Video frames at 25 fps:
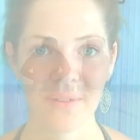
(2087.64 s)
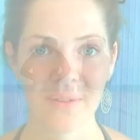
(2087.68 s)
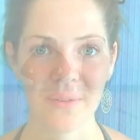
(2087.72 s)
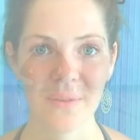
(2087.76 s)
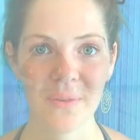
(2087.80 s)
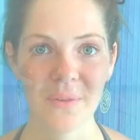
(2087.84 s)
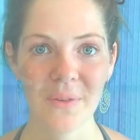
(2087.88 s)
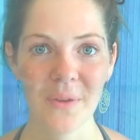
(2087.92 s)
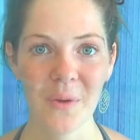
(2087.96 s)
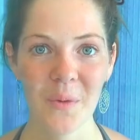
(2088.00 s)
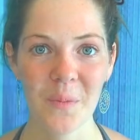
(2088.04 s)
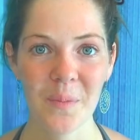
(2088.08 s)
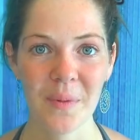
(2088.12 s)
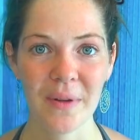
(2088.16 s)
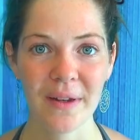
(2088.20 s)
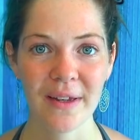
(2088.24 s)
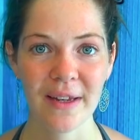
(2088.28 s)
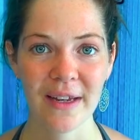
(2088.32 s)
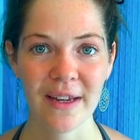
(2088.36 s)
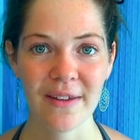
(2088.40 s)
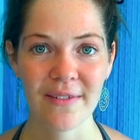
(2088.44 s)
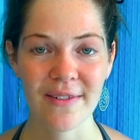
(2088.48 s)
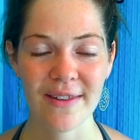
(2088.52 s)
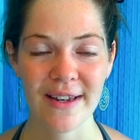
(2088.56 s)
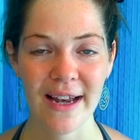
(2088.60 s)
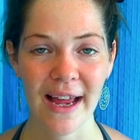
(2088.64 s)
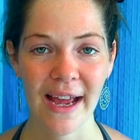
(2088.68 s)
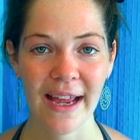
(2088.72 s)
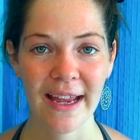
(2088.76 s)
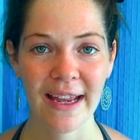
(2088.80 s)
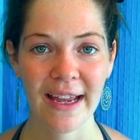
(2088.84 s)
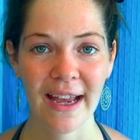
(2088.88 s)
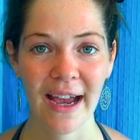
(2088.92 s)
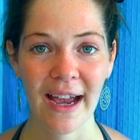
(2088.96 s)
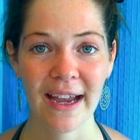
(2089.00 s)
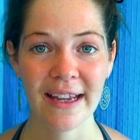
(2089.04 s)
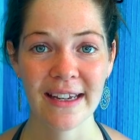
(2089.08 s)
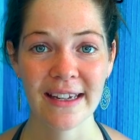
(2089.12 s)
Although beliefs
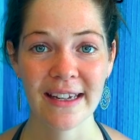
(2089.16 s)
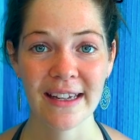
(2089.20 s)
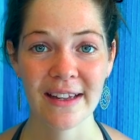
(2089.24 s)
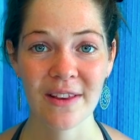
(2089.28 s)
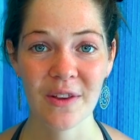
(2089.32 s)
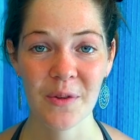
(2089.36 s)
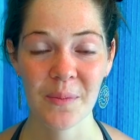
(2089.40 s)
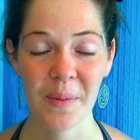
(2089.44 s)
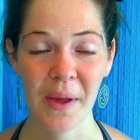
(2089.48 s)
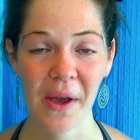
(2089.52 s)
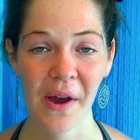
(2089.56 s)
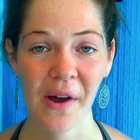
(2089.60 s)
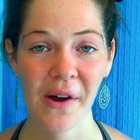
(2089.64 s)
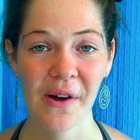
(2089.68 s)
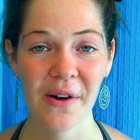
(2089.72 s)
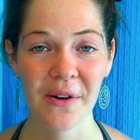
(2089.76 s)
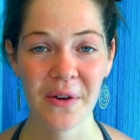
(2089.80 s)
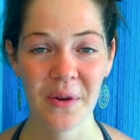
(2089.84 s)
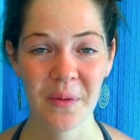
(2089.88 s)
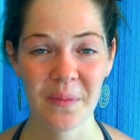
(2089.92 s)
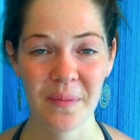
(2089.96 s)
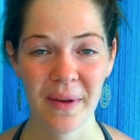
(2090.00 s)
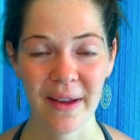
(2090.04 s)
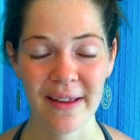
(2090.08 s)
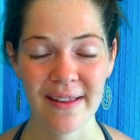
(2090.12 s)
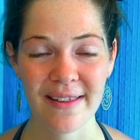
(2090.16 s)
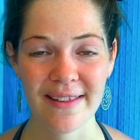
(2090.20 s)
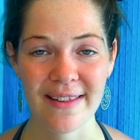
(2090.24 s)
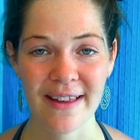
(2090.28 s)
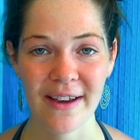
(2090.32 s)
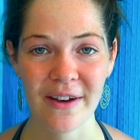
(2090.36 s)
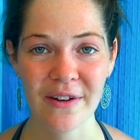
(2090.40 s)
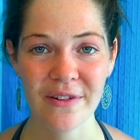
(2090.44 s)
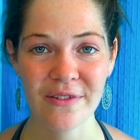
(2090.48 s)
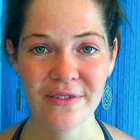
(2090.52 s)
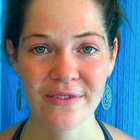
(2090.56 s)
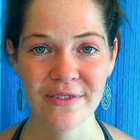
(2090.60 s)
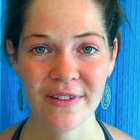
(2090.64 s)
like I need to be hard on
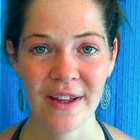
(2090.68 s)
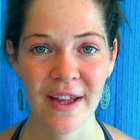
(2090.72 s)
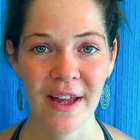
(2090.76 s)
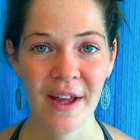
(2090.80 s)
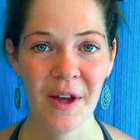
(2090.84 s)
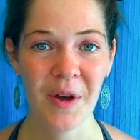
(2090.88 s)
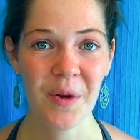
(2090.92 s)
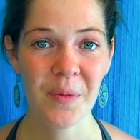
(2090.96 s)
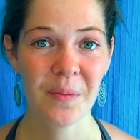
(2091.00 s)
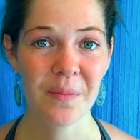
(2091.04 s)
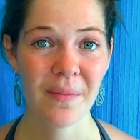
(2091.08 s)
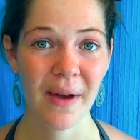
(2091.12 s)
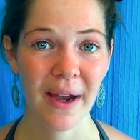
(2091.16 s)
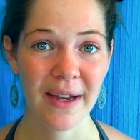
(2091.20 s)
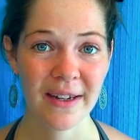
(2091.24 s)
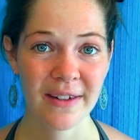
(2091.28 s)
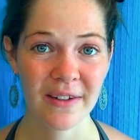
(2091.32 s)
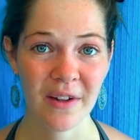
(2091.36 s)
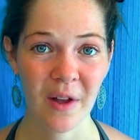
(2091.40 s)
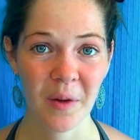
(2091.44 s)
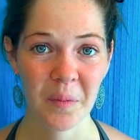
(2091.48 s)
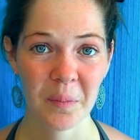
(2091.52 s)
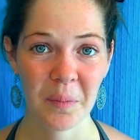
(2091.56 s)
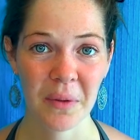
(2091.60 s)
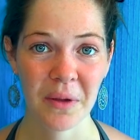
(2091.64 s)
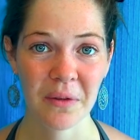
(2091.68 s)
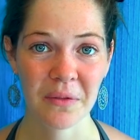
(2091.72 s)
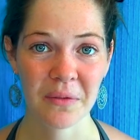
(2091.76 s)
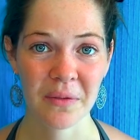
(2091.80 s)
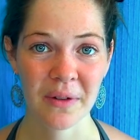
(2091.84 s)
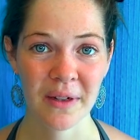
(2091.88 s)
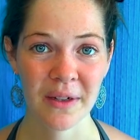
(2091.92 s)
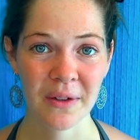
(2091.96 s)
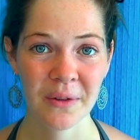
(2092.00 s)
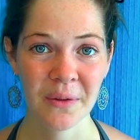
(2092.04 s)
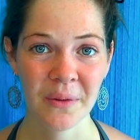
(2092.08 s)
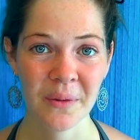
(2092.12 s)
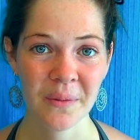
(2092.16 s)
myself might not be
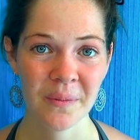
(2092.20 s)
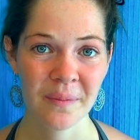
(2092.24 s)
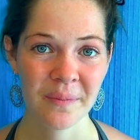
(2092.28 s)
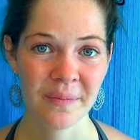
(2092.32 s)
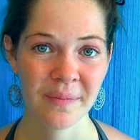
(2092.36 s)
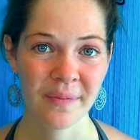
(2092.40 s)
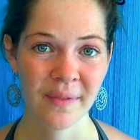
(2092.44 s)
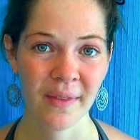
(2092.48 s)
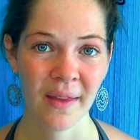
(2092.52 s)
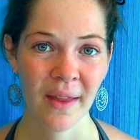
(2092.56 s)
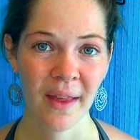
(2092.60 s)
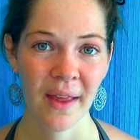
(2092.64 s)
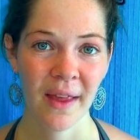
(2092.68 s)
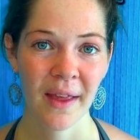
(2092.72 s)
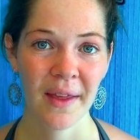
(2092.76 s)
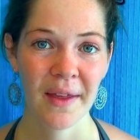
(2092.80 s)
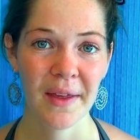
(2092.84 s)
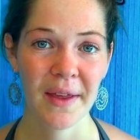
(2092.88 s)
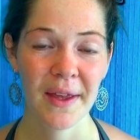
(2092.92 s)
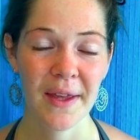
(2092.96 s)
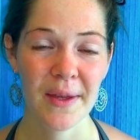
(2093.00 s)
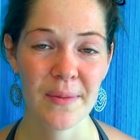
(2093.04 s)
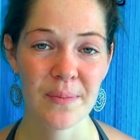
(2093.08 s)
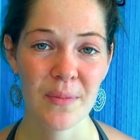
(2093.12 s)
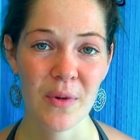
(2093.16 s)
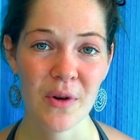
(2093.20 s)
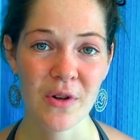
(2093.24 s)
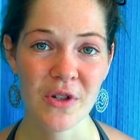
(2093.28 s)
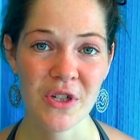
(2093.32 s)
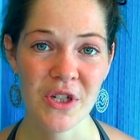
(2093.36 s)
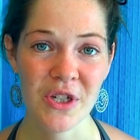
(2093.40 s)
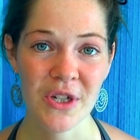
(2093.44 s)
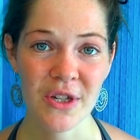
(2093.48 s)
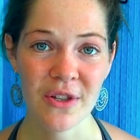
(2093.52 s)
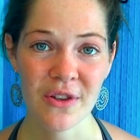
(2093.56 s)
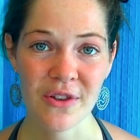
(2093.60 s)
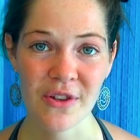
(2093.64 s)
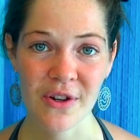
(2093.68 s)
real,
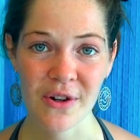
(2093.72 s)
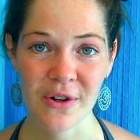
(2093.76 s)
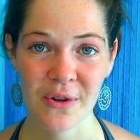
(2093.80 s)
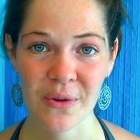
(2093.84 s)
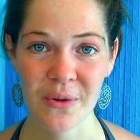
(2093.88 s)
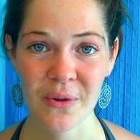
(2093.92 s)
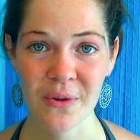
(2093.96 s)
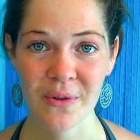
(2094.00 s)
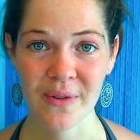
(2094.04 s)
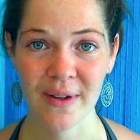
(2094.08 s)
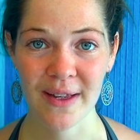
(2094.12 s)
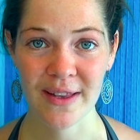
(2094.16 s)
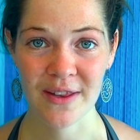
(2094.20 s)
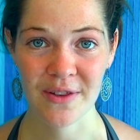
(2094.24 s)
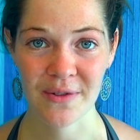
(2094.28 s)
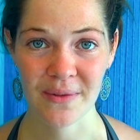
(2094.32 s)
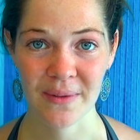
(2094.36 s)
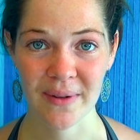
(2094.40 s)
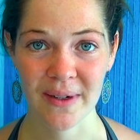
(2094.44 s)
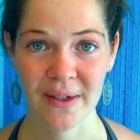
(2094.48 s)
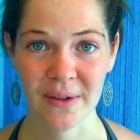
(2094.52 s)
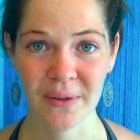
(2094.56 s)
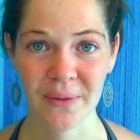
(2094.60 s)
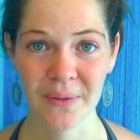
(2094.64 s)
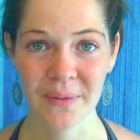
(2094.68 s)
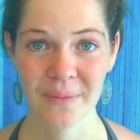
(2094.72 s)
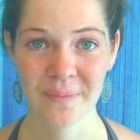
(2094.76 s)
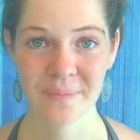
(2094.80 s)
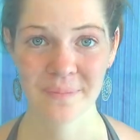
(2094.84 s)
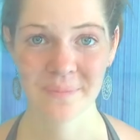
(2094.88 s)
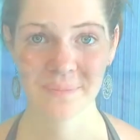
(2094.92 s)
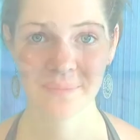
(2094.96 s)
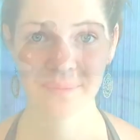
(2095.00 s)
emotions are always real.